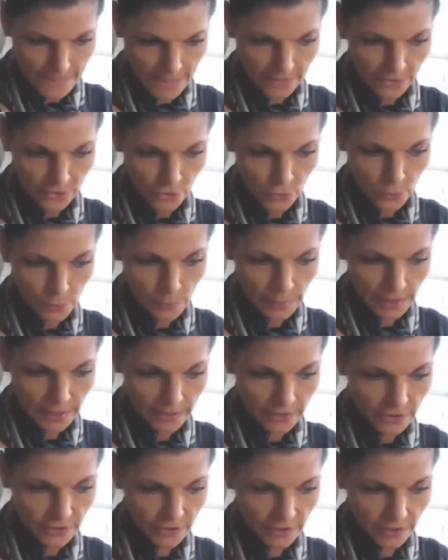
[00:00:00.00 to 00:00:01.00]
two
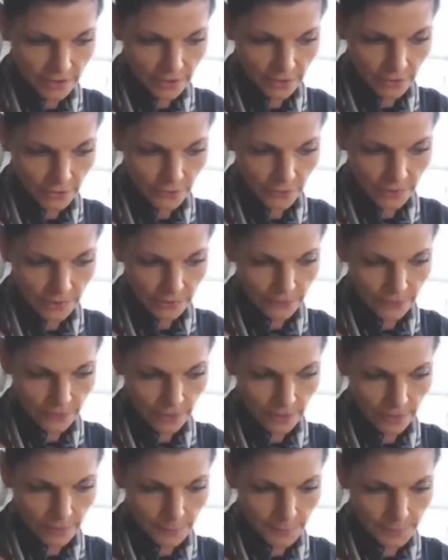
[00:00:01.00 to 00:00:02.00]
pages and the 3 of
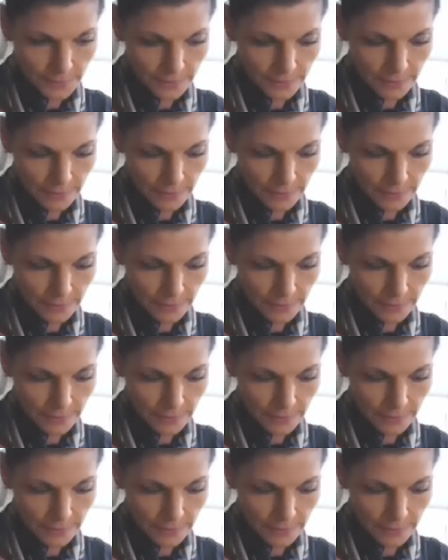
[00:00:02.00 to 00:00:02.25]
Cups.